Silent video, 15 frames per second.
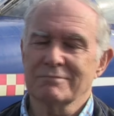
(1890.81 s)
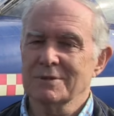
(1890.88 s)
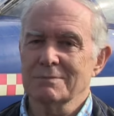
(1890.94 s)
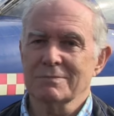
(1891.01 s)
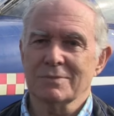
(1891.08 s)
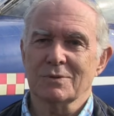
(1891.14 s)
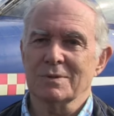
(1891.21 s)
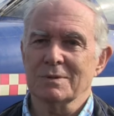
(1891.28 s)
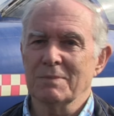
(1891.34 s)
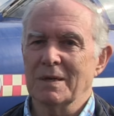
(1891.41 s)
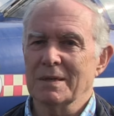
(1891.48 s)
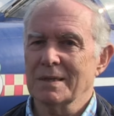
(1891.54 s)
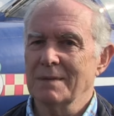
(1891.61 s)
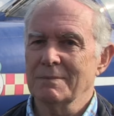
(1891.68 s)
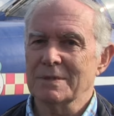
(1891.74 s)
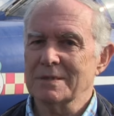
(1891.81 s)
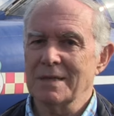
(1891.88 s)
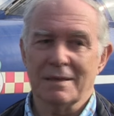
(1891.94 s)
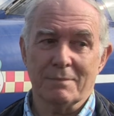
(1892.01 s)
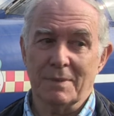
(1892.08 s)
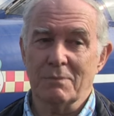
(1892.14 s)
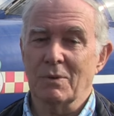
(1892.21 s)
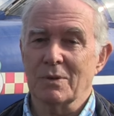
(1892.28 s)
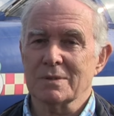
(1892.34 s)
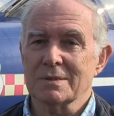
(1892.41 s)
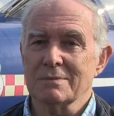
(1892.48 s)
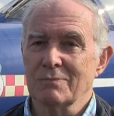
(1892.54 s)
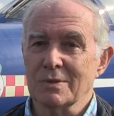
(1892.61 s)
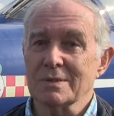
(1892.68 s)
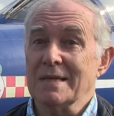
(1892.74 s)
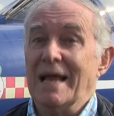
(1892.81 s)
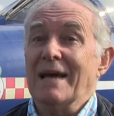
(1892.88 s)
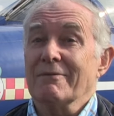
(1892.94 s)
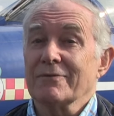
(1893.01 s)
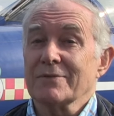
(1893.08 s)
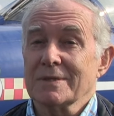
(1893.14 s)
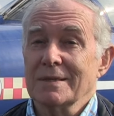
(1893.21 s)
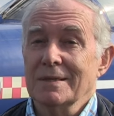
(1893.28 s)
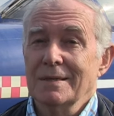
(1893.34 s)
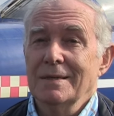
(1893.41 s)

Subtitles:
Would you mind coming and telling me what's left?